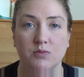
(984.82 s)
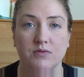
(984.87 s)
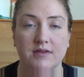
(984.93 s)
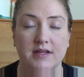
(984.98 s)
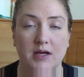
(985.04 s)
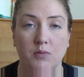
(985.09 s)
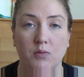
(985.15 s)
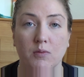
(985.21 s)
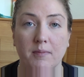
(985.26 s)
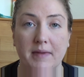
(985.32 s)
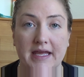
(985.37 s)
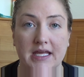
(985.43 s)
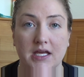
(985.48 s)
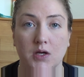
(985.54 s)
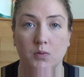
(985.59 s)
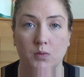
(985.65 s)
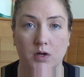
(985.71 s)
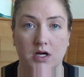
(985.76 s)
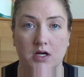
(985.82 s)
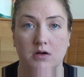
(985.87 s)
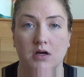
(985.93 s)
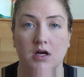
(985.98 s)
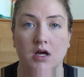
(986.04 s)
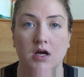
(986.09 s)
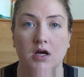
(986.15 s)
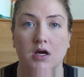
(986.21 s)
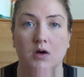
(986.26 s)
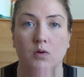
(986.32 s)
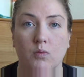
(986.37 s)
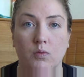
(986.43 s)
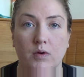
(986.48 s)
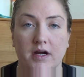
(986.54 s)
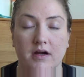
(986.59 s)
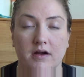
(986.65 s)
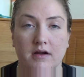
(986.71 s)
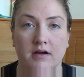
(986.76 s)
they will make it work,
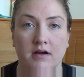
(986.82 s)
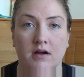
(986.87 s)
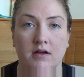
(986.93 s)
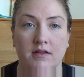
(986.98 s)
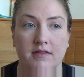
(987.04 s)
where